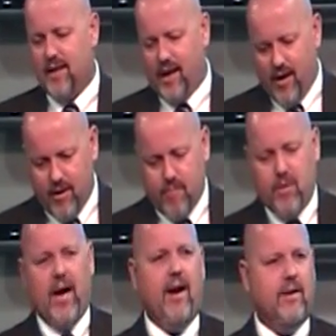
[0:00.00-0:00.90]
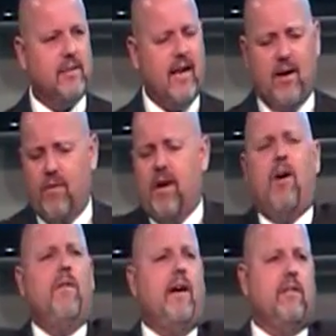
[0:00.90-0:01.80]
They hear their parents. And they don't
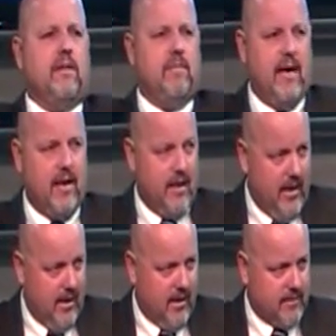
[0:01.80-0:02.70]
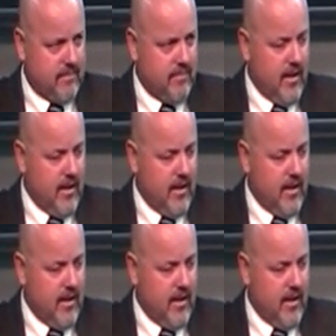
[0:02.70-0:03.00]
know nothing about God.